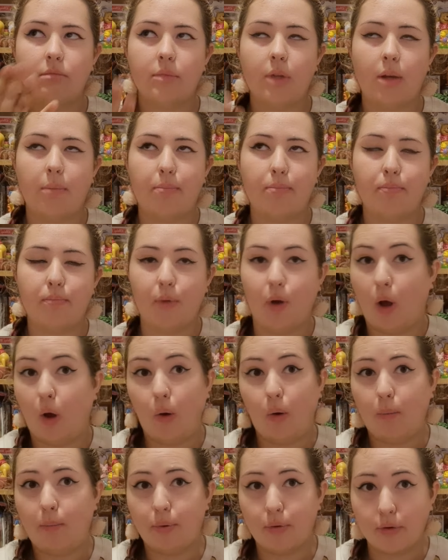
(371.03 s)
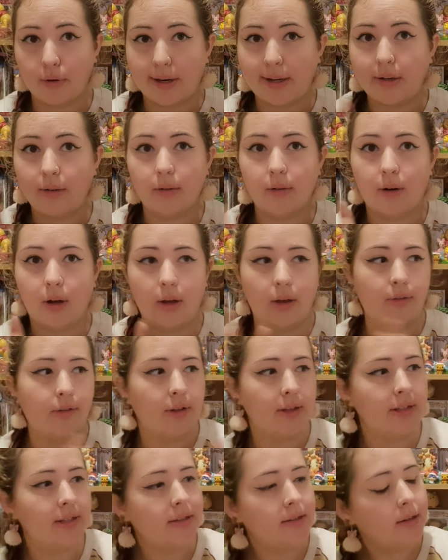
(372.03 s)
a print or over.
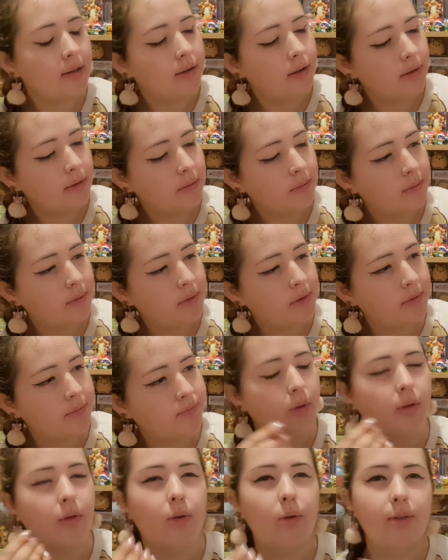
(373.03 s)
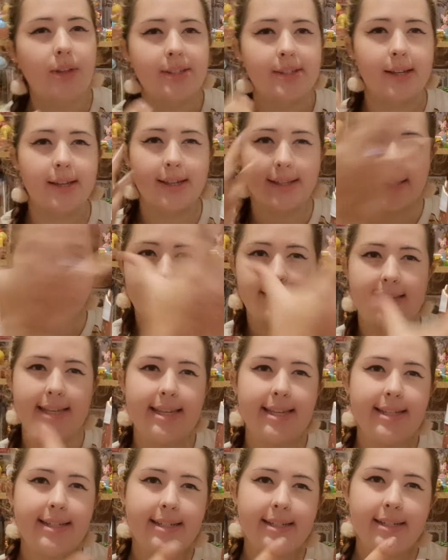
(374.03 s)
I don't know what you call these, like a
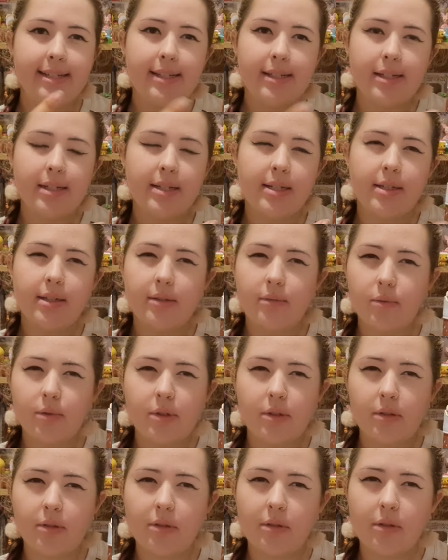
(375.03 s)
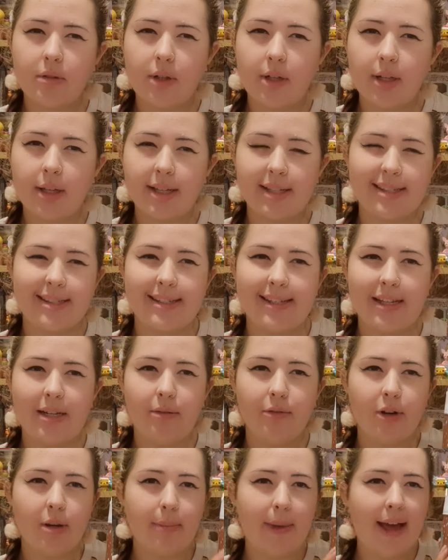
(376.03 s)
scene. Would you call it like a
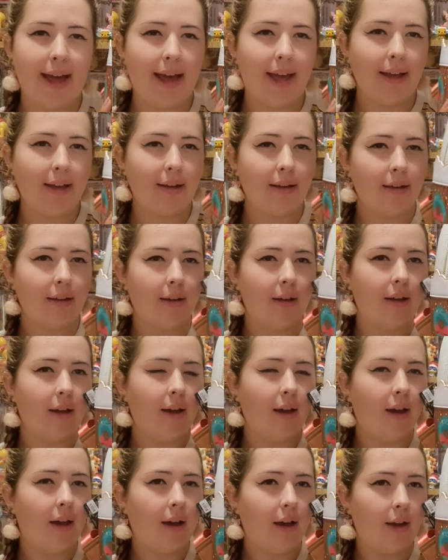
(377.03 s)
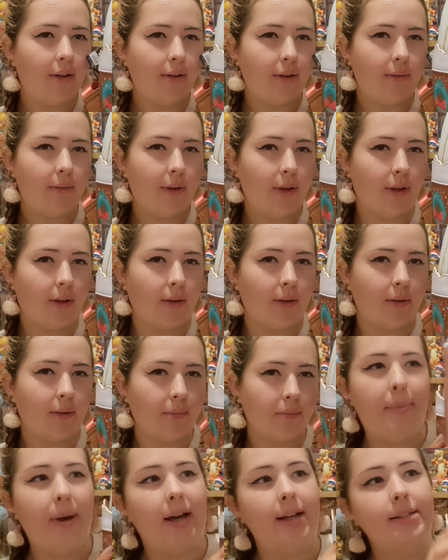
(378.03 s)
scenery bag? I don't know.
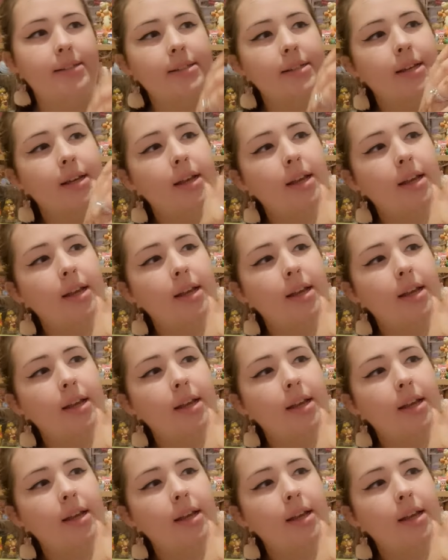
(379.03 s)
But